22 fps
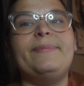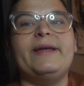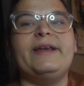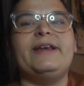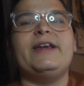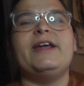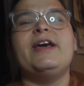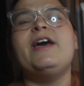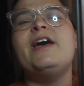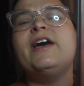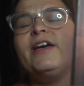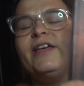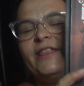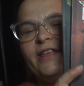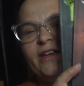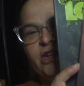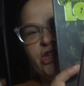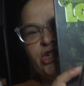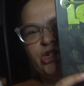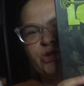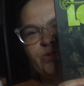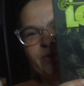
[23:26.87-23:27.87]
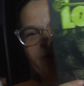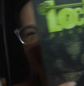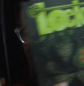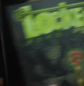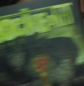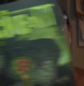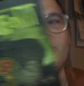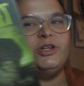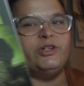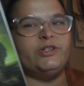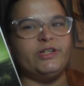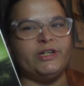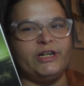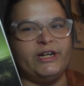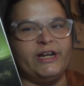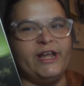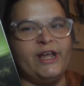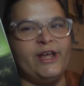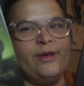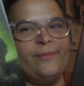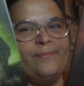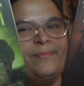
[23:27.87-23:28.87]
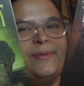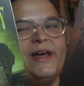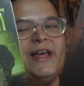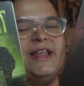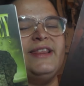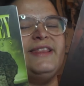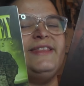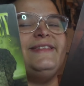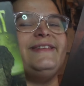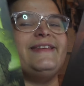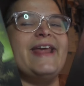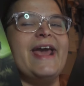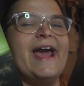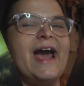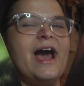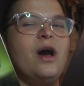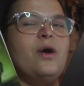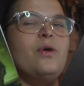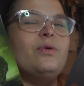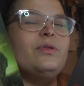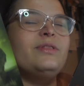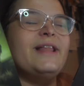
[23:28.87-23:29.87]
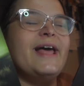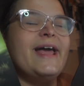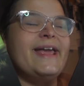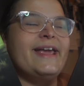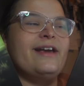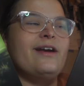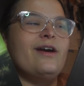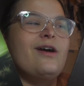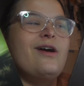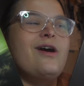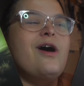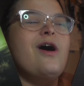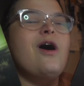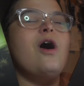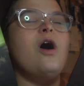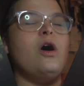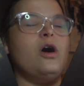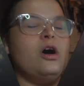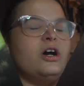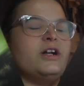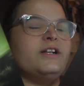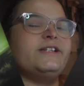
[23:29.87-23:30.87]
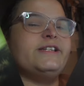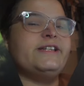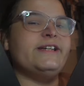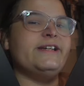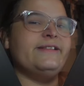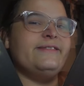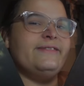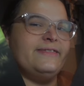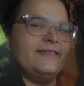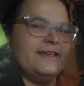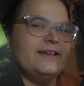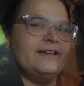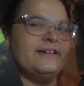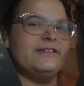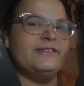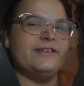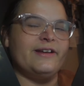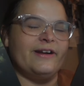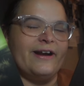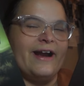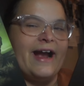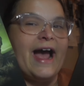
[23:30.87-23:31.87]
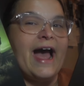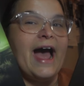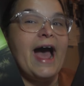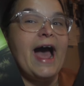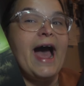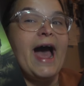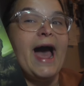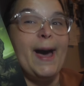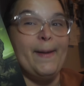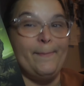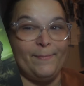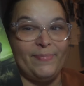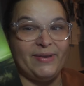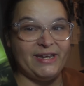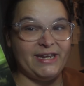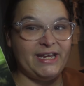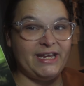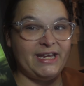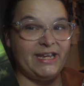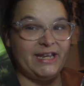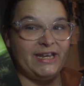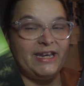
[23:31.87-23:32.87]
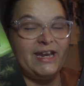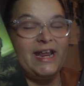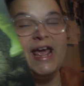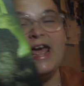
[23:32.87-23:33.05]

and they just want to be closer to him. But now, like, haunting things are happening,